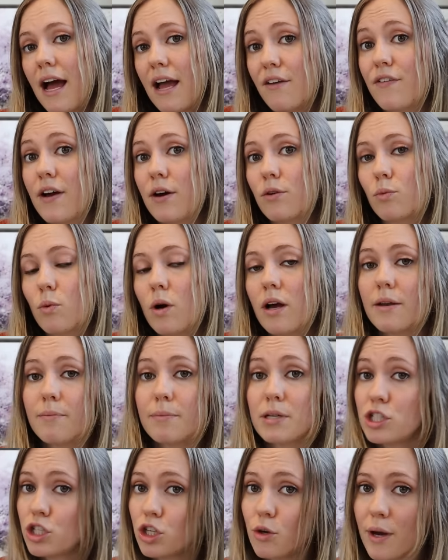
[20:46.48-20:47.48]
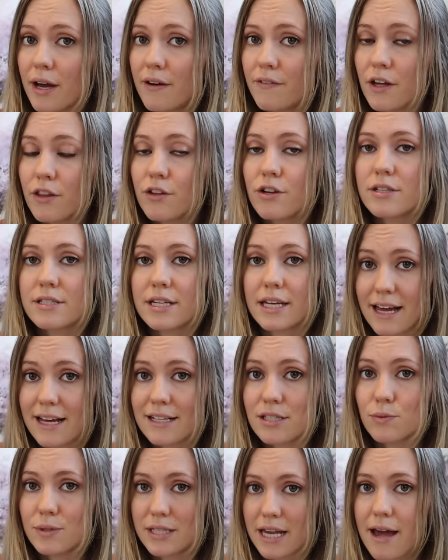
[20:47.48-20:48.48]
I found one, but do you have others?
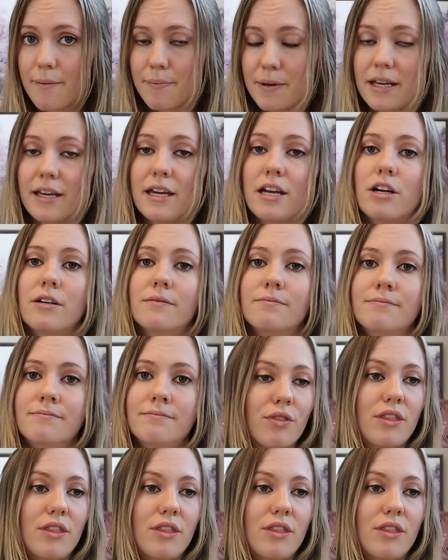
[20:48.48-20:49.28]
That's what's happening here.